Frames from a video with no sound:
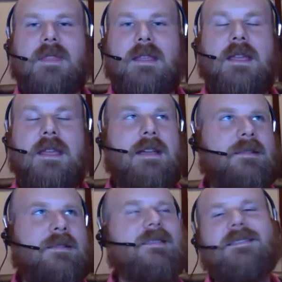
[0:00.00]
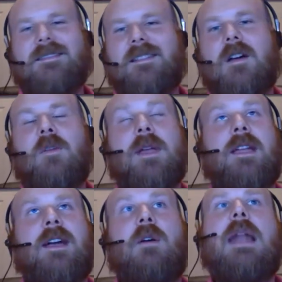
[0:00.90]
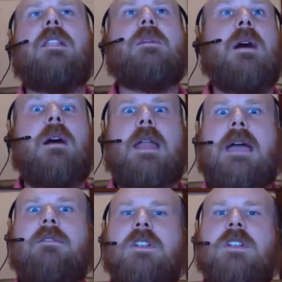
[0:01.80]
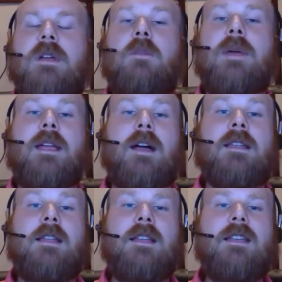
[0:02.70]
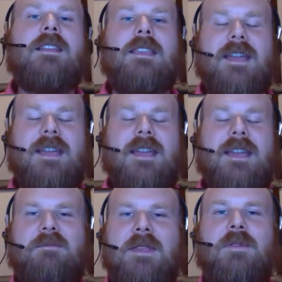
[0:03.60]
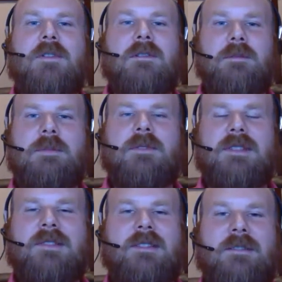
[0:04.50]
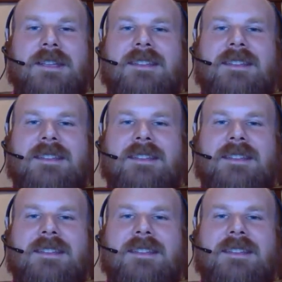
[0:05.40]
Yes. Oh my God. Well, I don't know about on average, but oh my God. Yes. People disagree.